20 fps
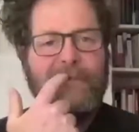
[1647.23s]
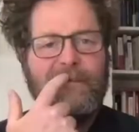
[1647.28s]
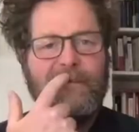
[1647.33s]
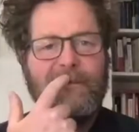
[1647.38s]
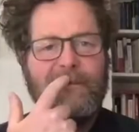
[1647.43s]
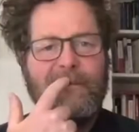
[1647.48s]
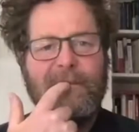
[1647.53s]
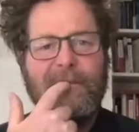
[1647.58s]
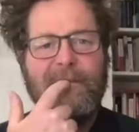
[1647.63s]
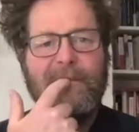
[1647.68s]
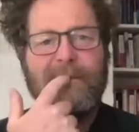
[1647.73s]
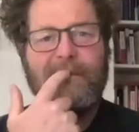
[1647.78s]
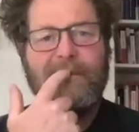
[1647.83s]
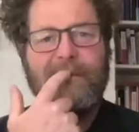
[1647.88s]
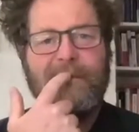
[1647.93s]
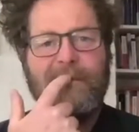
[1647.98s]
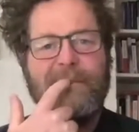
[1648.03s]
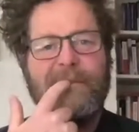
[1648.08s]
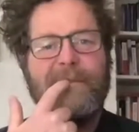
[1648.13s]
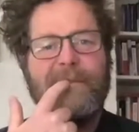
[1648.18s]
talk a little bit
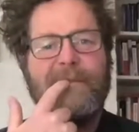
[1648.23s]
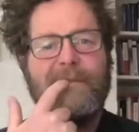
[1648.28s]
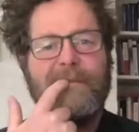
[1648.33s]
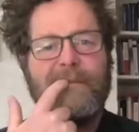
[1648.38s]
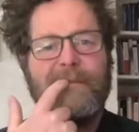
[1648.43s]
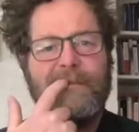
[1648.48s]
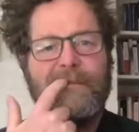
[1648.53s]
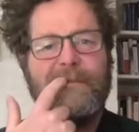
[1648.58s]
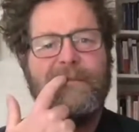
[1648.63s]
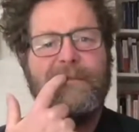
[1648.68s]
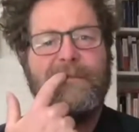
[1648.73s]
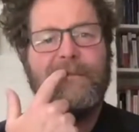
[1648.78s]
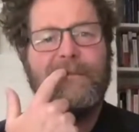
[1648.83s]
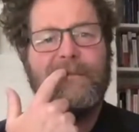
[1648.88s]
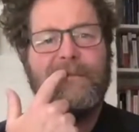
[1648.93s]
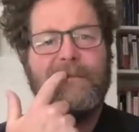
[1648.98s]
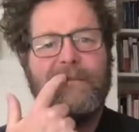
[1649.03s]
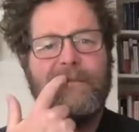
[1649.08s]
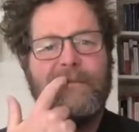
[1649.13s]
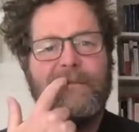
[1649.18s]
more about
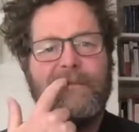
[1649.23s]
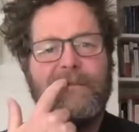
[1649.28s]
how the